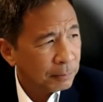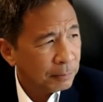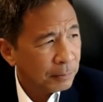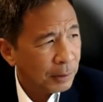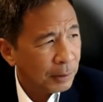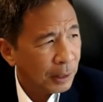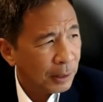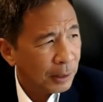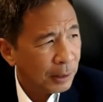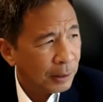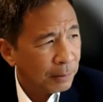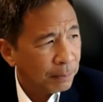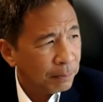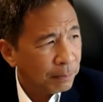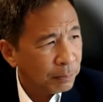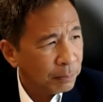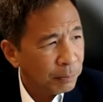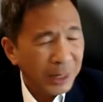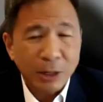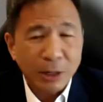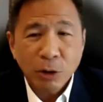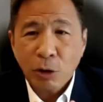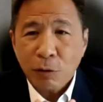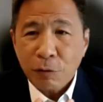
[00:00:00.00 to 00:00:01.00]

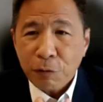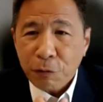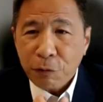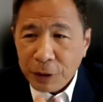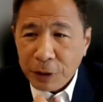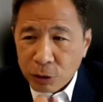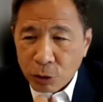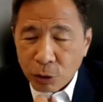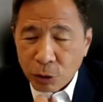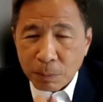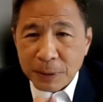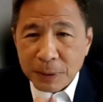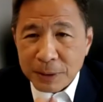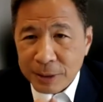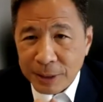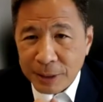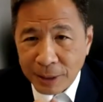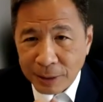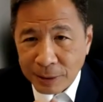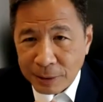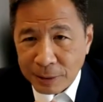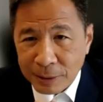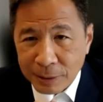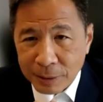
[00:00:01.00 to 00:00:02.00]
may not fit your
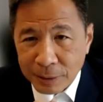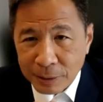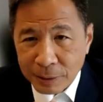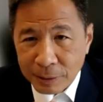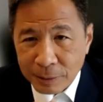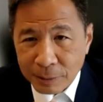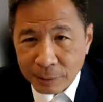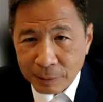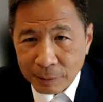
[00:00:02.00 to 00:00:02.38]
personality.